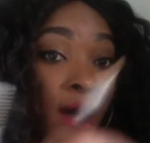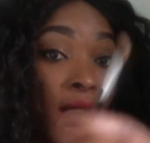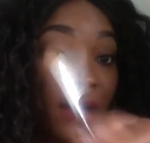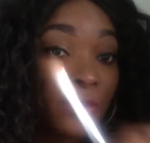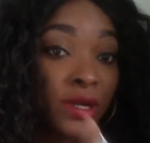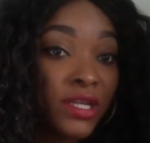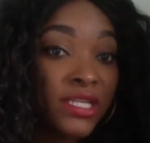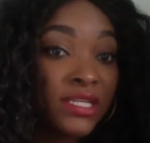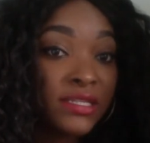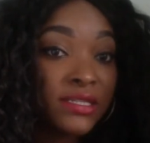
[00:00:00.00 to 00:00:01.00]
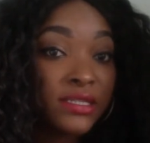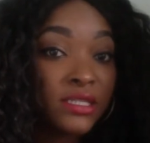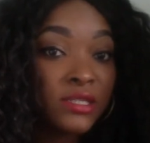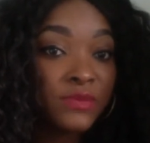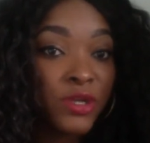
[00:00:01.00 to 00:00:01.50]
and one of these
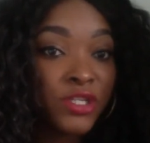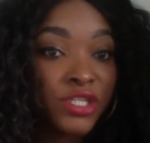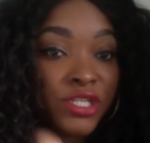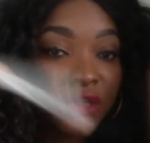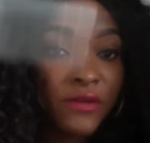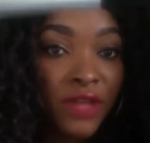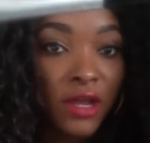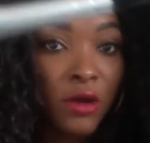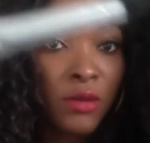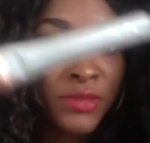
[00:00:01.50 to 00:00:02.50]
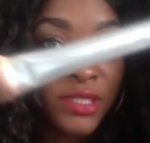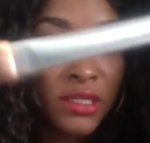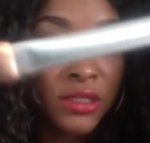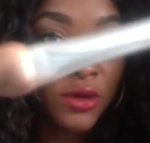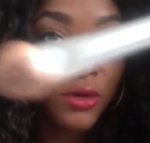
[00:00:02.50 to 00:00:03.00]
spongy stuff that comes
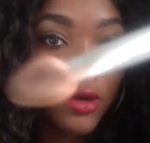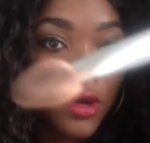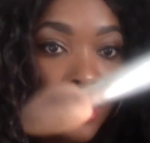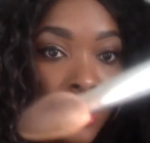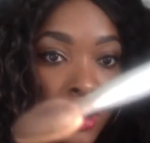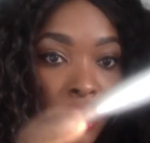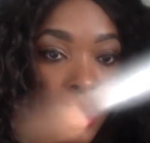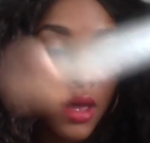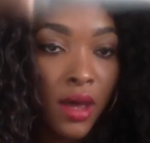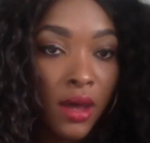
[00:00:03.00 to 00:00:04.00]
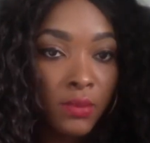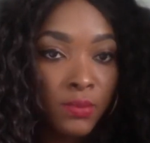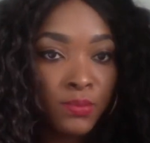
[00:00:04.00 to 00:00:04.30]
in your um